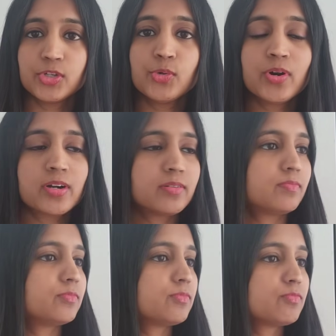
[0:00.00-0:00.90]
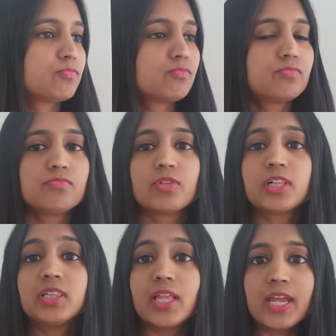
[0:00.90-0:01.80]
You are
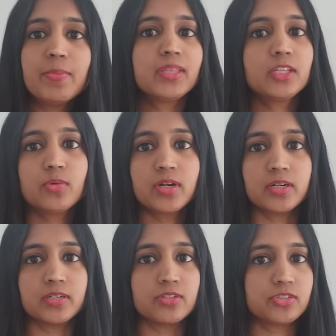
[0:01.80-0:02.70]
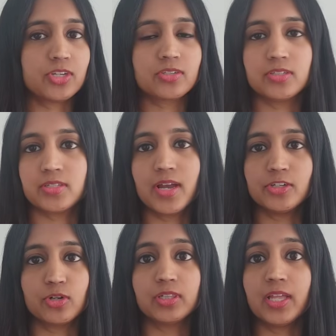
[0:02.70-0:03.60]
claiming the words, just
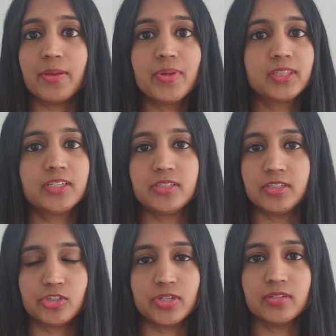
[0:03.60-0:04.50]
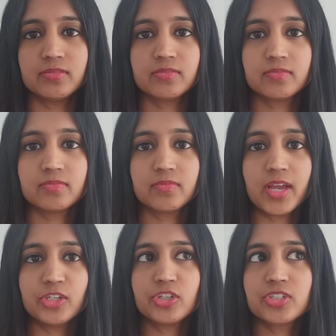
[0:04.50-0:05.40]
decide, you're claiming the decision,
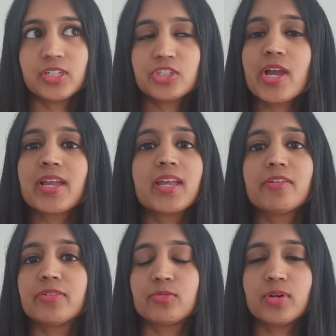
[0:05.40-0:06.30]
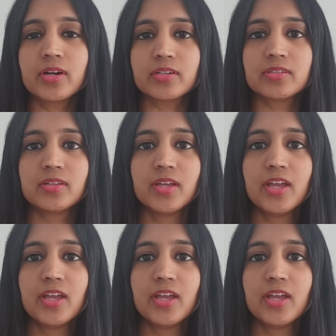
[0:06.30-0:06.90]
and you're still checking if it worked.